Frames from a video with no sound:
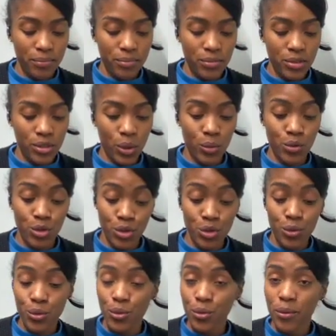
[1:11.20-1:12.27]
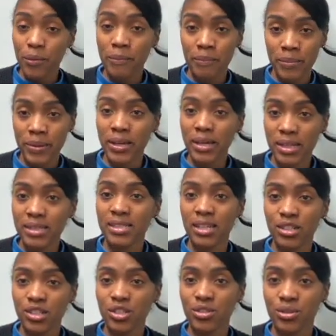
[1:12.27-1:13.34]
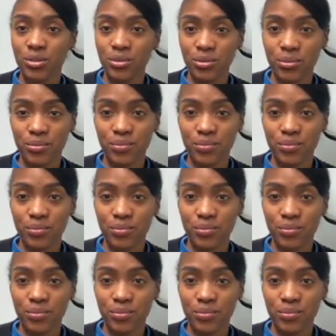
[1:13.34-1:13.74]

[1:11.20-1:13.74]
So do be intentional.